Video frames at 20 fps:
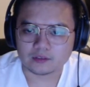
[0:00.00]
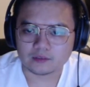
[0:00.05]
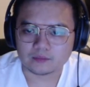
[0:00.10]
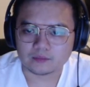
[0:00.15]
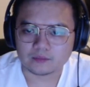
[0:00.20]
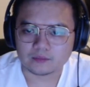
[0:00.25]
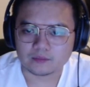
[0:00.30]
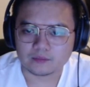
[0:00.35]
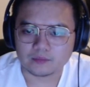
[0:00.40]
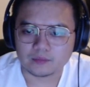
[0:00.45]
It
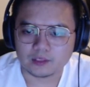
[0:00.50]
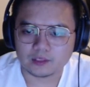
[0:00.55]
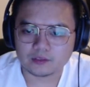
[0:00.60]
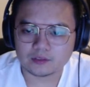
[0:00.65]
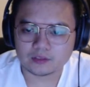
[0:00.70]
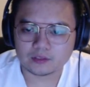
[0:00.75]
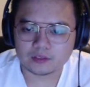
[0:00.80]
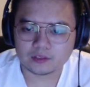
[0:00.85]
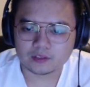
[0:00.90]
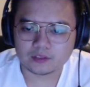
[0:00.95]

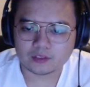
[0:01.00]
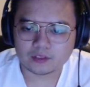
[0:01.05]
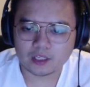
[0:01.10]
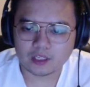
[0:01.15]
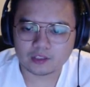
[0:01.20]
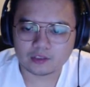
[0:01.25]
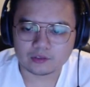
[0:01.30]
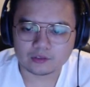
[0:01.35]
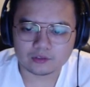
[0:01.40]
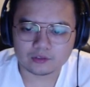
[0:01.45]
basically
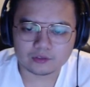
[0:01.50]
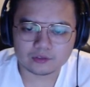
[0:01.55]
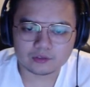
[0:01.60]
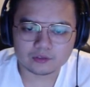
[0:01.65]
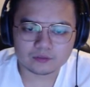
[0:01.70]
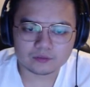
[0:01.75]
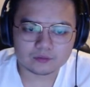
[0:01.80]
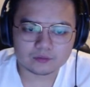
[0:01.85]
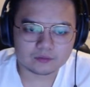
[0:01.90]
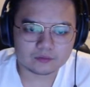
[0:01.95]

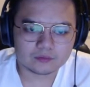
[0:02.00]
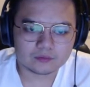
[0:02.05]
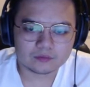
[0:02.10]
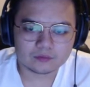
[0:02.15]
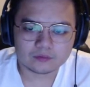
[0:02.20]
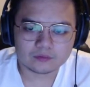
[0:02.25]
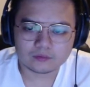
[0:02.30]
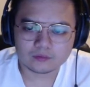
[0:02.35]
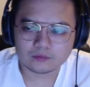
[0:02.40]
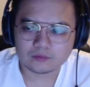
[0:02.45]
schedules
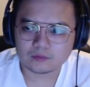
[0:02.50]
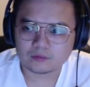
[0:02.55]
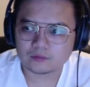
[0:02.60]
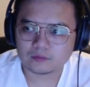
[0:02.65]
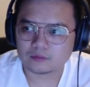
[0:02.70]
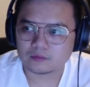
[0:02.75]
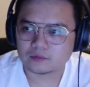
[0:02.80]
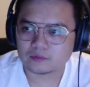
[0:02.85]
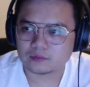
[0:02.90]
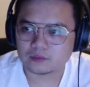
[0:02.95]

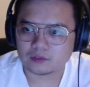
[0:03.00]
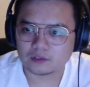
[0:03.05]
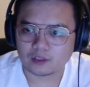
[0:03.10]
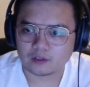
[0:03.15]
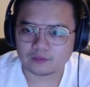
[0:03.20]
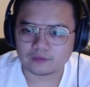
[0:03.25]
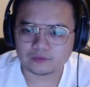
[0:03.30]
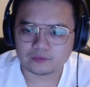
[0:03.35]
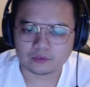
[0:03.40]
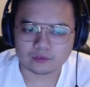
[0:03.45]

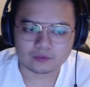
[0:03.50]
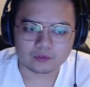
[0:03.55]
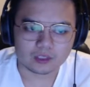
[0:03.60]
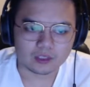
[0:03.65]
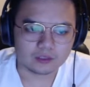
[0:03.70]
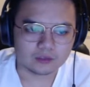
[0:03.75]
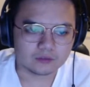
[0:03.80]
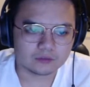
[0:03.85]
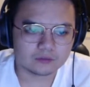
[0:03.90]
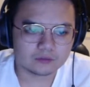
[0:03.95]
stuff to
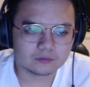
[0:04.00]
run.